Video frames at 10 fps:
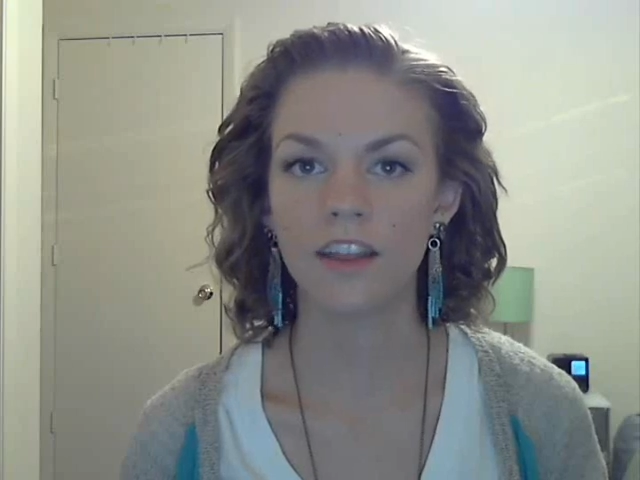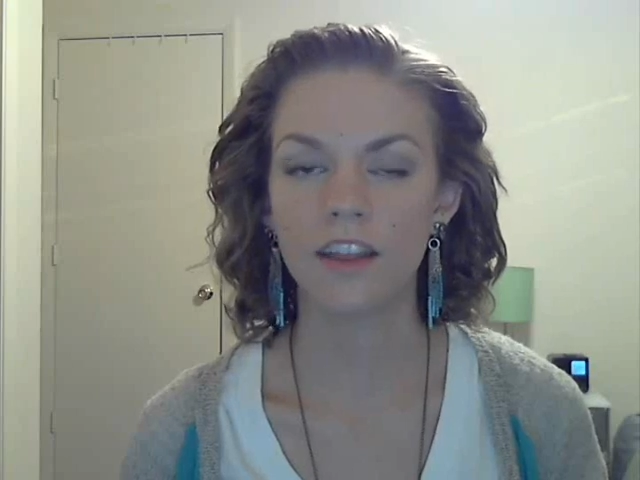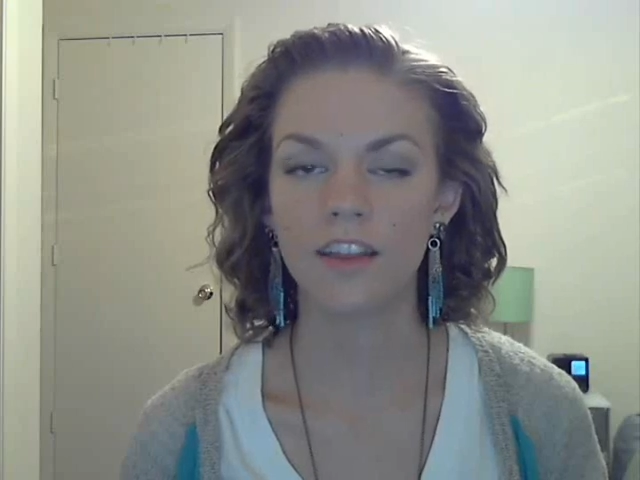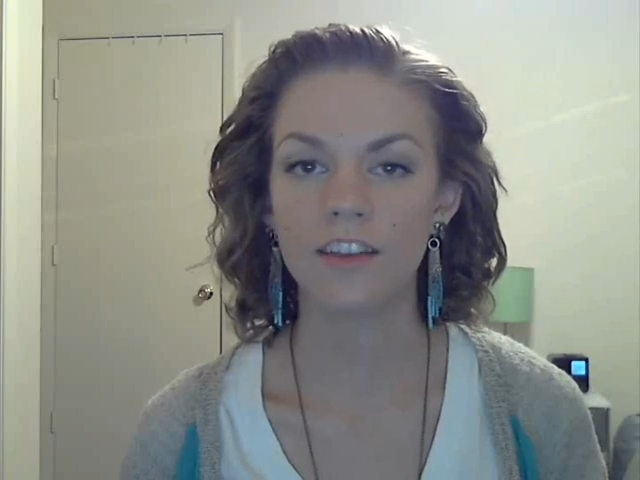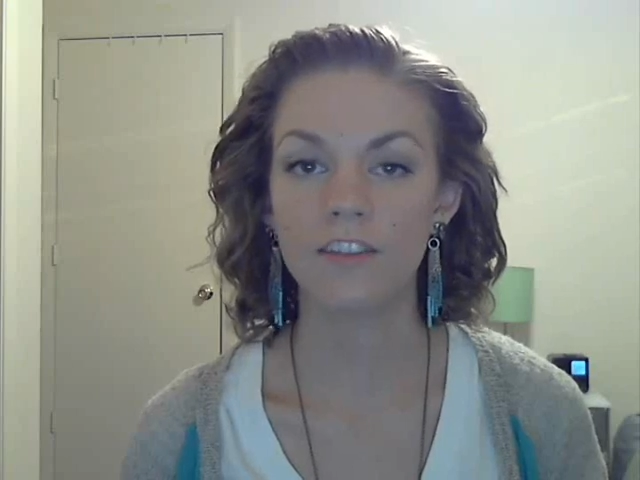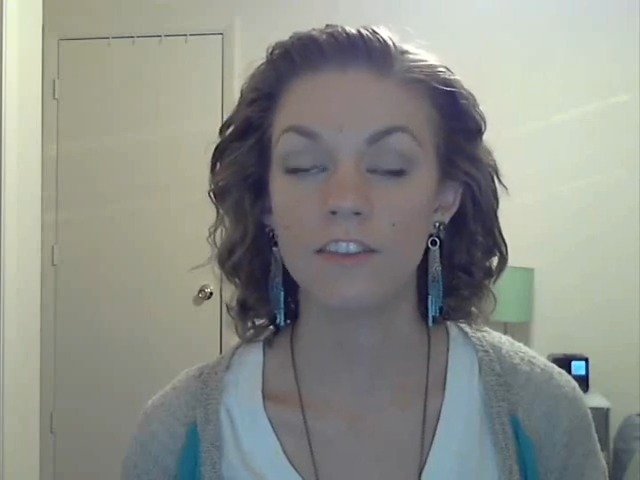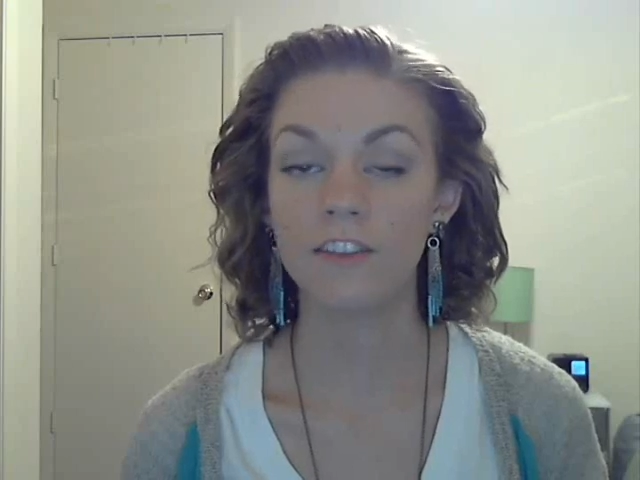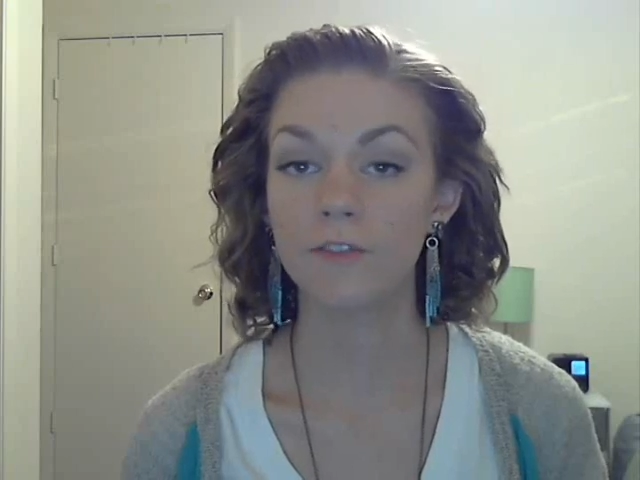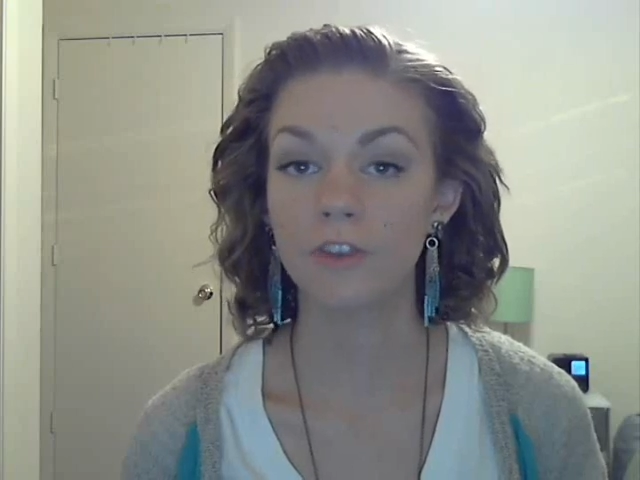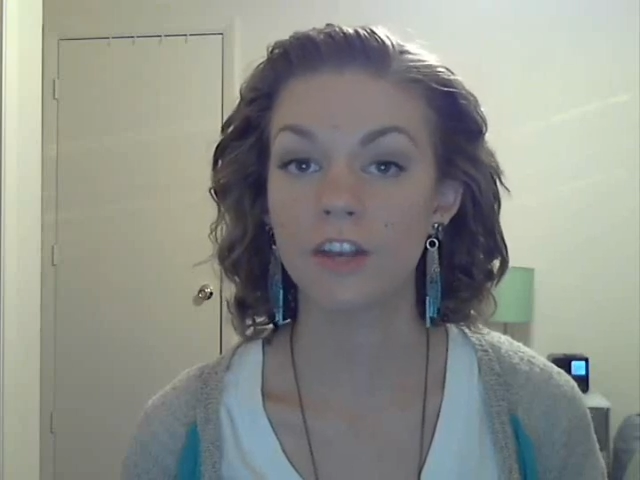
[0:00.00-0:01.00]
and if
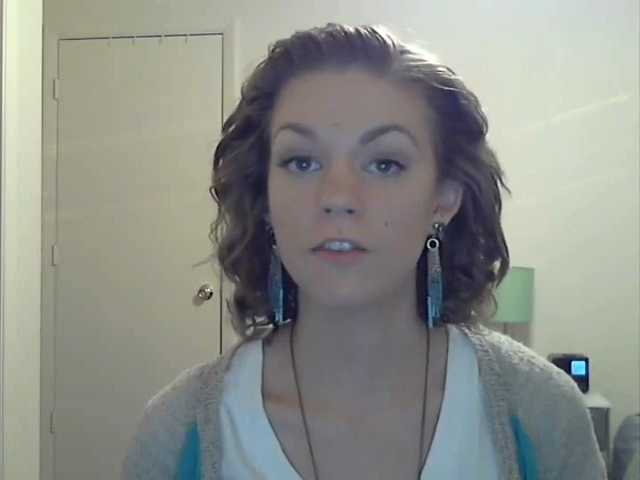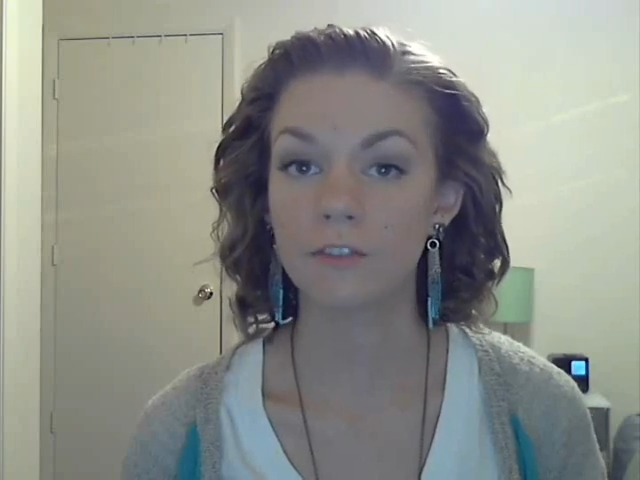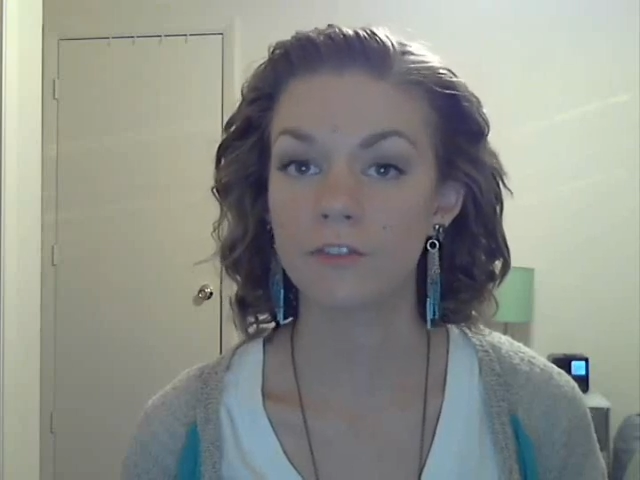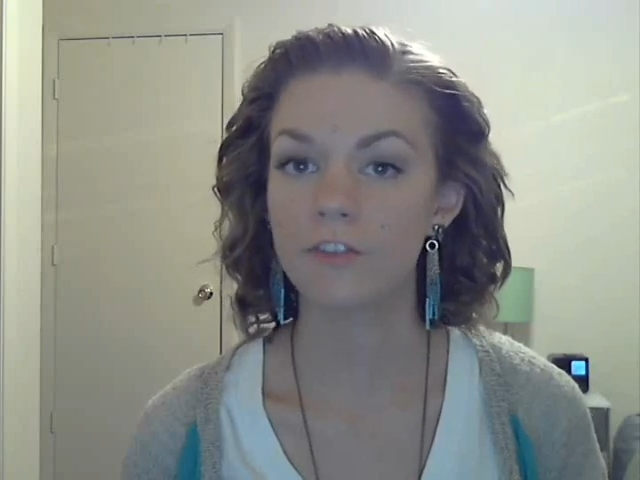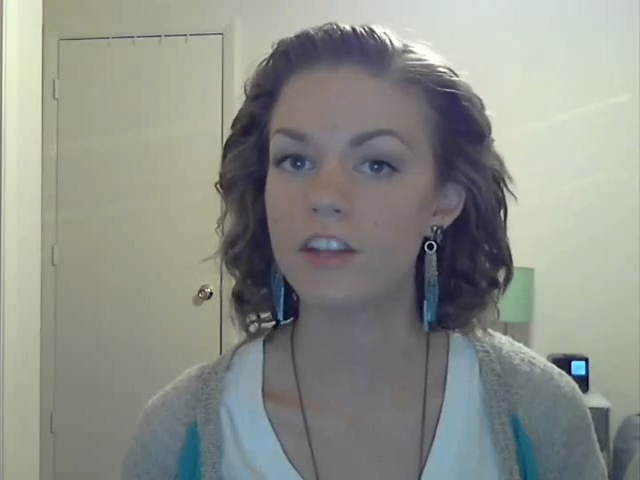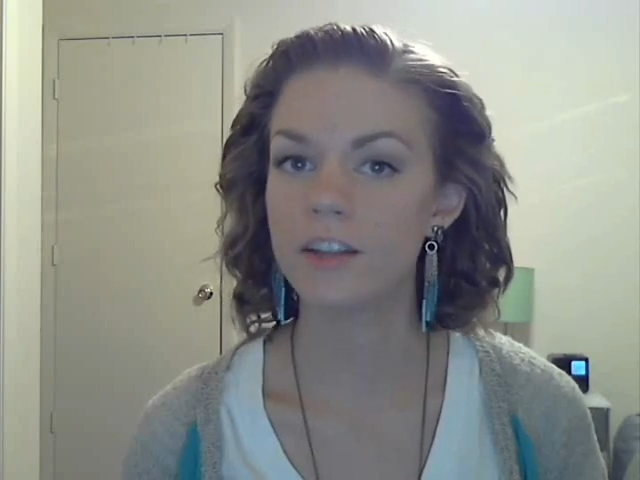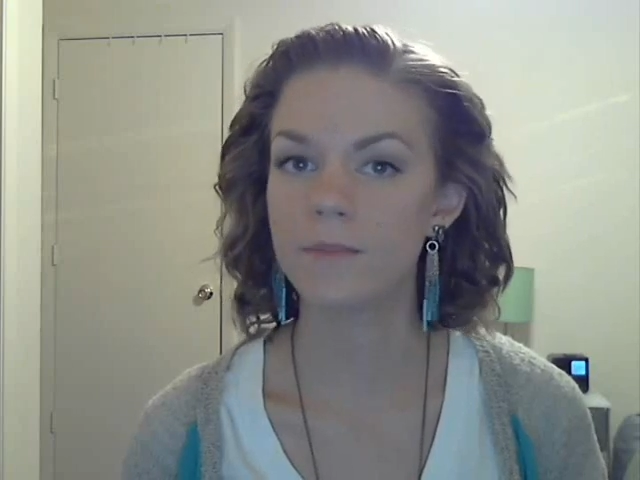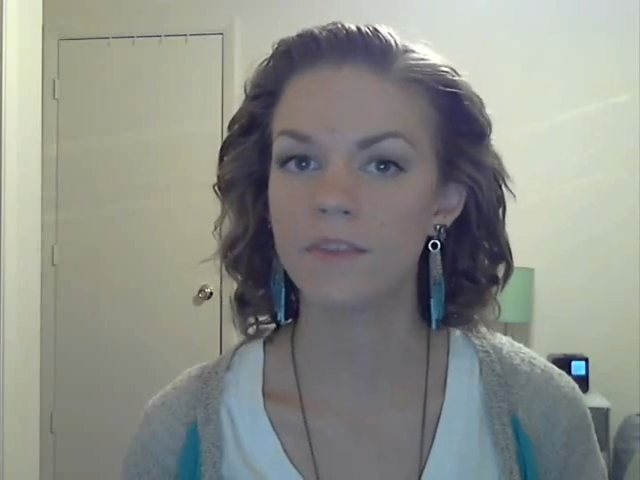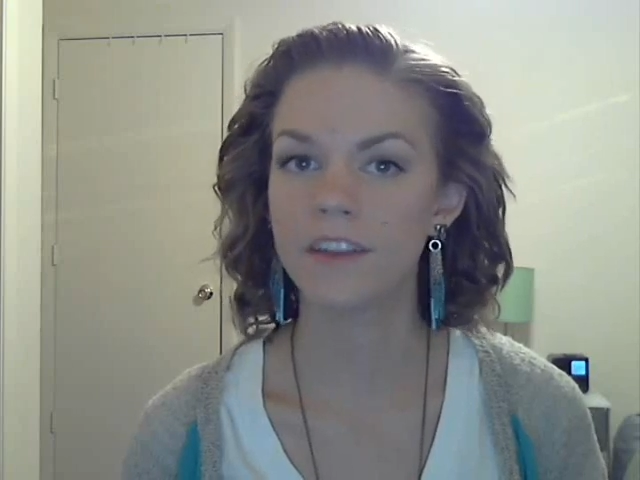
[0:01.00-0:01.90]
it's fragrance-free,